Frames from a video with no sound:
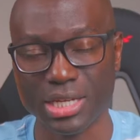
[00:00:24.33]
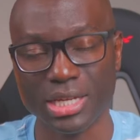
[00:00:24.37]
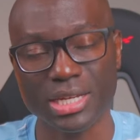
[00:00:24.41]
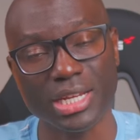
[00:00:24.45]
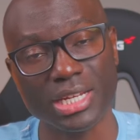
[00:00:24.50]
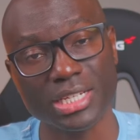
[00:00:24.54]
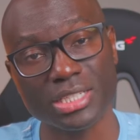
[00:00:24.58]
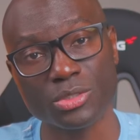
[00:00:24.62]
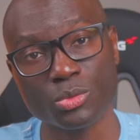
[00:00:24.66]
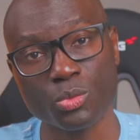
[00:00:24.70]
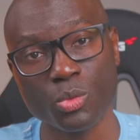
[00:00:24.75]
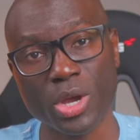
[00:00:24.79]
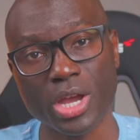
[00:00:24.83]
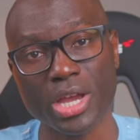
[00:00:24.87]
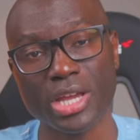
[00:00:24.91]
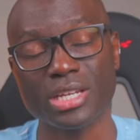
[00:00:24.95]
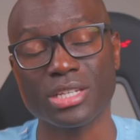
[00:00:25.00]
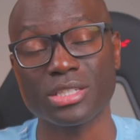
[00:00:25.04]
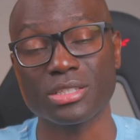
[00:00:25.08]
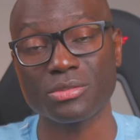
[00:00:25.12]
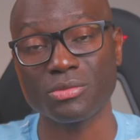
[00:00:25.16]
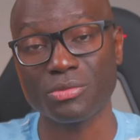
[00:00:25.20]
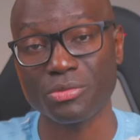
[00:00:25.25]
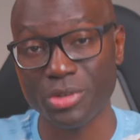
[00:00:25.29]
And that is why it
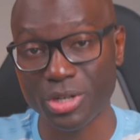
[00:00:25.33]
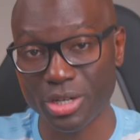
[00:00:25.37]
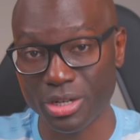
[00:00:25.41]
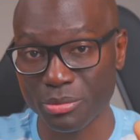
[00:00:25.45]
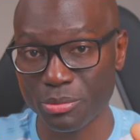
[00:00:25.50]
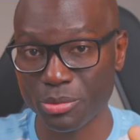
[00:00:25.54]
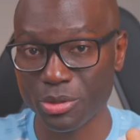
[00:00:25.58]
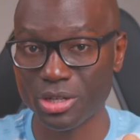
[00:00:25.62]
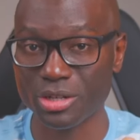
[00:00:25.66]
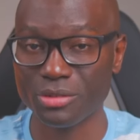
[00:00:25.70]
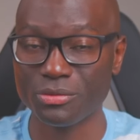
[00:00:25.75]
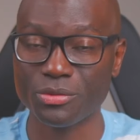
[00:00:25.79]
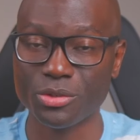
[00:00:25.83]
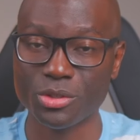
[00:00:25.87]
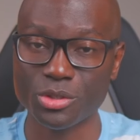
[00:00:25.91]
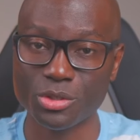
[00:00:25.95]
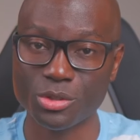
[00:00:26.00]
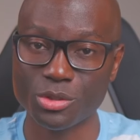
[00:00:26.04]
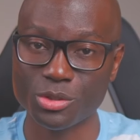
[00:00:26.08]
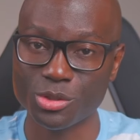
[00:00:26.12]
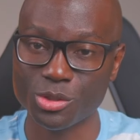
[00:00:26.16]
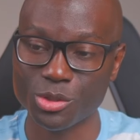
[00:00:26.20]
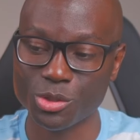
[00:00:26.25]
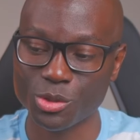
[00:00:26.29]
is very important for
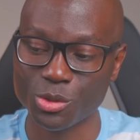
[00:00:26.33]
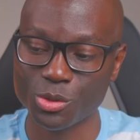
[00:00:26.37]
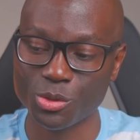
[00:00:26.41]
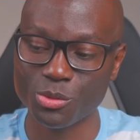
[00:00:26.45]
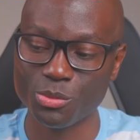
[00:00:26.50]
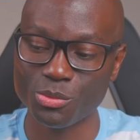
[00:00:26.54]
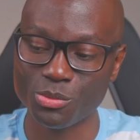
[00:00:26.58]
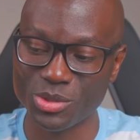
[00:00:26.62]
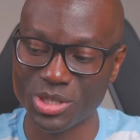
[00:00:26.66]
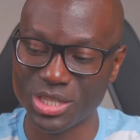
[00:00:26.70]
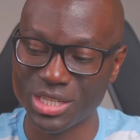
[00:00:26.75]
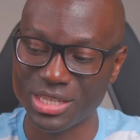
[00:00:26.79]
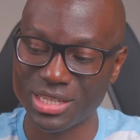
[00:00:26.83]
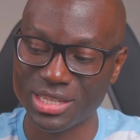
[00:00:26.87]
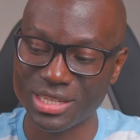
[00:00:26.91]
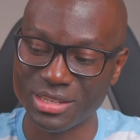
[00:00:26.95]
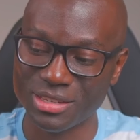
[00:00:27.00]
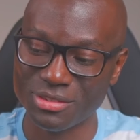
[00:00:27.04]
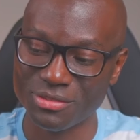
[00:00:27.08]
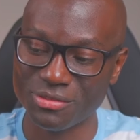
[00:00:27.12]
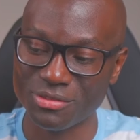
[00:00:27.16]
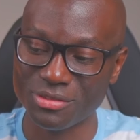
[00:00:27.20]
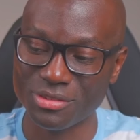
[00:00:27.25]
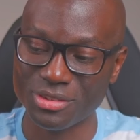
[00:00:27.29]
you to be
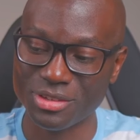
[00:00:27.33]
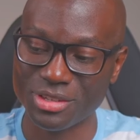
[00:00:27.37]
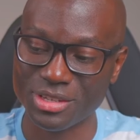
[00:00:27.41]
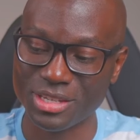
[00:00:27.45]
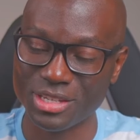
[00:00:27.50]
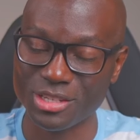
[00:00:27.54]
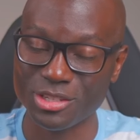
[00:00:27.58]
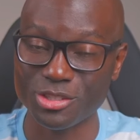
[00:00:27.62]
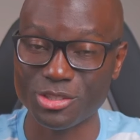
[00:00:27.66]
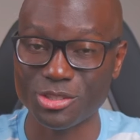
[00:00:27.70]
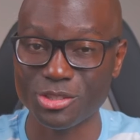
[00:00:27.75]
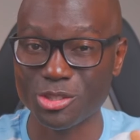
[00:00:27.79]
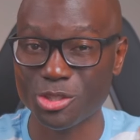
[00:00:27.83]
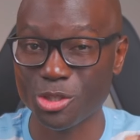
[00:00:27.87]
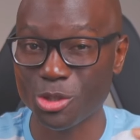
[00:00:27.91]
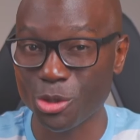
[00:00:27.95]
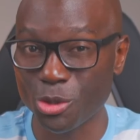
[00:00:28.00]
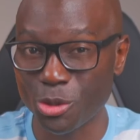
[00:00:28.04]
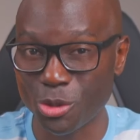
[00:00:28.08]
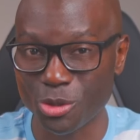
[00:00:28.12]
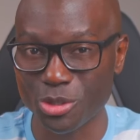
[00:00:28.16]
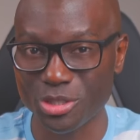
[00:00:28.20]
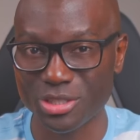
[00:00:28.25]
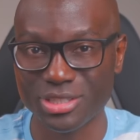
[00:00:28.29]
in
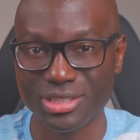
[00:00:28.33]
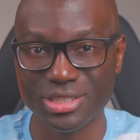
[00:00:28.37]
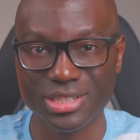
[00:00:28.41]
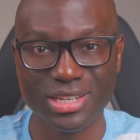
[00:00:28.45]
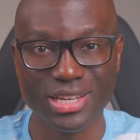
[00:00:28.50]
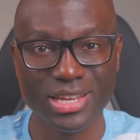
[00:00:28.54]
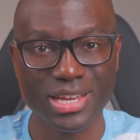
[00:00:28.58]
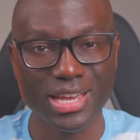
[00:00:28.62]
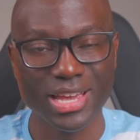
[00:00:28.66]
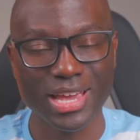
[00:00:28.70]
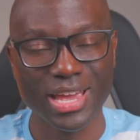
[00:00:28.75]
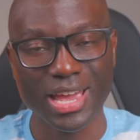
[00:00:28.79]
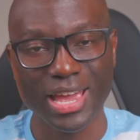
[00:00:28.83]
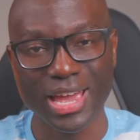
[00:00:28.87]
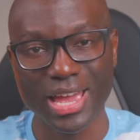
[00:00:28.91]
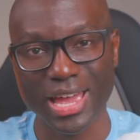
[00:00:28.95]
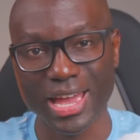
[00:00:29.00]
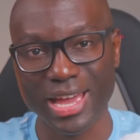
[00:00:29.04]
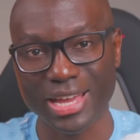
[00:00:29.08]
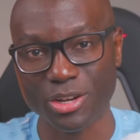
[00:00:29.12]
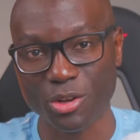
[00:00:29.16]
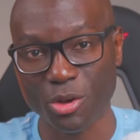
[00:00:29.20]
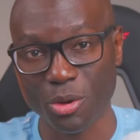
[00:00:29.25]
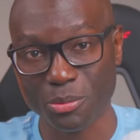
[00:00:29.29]
tune
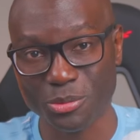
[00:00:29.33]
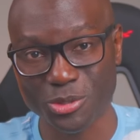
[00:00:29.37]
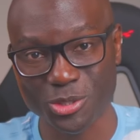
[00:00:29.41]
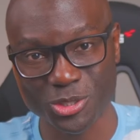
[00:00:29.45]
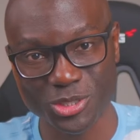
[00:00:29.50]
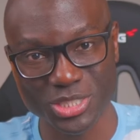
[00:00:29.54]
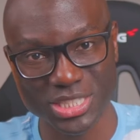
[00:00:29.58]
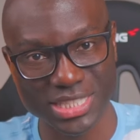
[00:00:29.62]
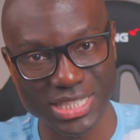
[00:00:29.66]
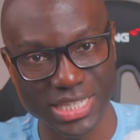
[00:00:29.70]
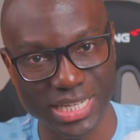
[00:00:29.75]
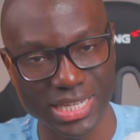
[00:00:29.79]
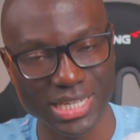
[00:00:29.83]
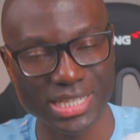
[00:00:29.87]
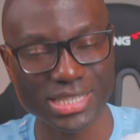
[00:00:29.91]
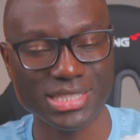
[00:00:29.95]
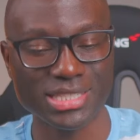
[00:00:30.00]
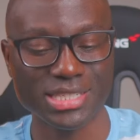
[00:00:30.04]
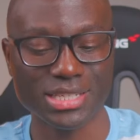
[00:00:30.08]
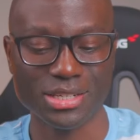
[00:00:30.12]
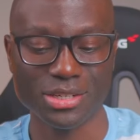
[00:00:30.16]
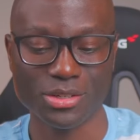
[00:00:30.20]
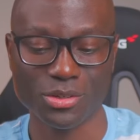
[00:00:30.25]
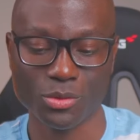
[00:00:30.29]
and up to
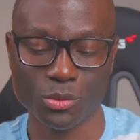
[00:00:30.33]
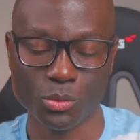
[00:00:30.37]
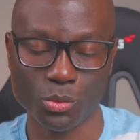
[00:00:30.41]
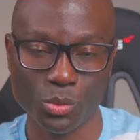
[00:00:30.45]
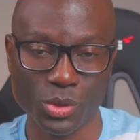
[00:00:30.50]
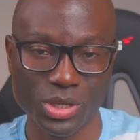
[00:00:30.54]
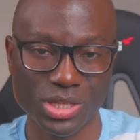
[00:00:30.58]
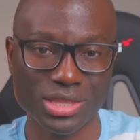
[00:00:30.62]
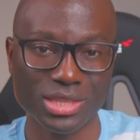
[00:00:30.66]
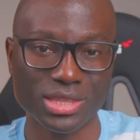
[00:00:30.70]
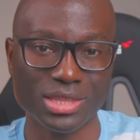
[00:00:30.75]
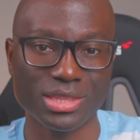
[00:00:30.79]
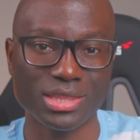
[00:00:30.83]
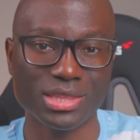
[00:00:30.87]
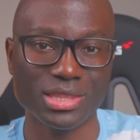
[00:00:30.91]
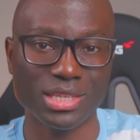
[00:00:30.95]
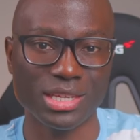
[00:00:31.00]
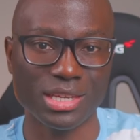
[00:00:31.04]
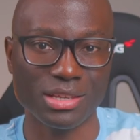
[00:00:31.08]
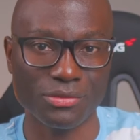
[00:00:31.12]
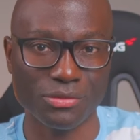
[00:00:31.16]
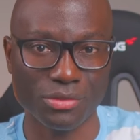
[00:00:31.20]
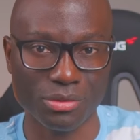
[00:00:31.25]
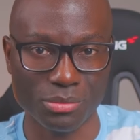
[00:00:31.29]
date with the
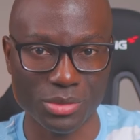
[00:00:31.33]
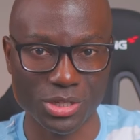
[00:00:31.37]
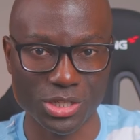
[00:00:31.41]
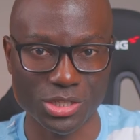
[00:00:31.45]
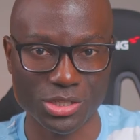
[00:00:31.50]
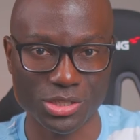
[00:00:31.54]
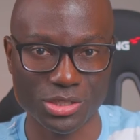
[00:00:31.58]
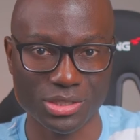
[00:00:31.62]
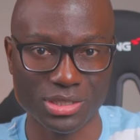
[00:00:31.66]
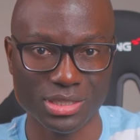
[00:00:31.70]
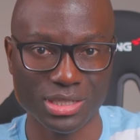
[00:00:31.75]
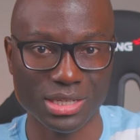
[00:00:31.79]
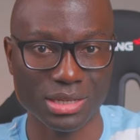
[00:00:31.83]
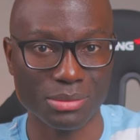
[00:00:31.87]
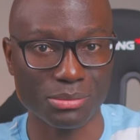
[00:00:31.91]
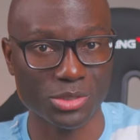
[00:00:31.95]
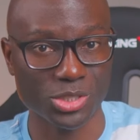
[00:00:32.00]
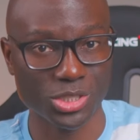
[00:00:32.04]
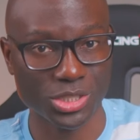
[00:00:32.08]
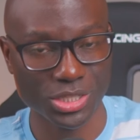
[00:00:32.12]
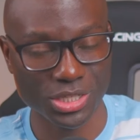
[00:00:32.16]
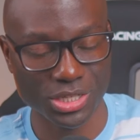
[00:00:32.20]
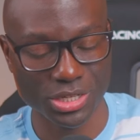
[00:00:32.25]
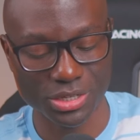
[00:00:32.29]
information that I'm
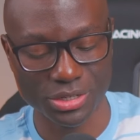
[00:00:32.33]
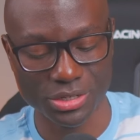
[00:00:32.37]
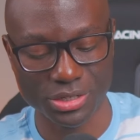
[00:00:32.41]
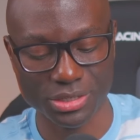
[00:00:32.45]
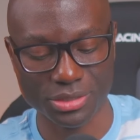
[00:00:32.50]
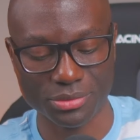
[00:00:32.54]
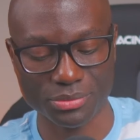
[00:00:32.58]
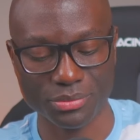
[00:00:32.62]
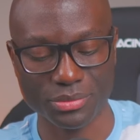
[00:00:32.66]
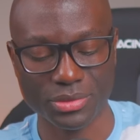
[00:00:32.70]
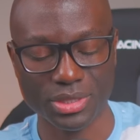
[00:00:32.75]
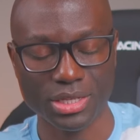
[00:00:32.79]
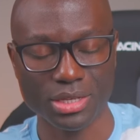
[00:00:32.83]
sharing.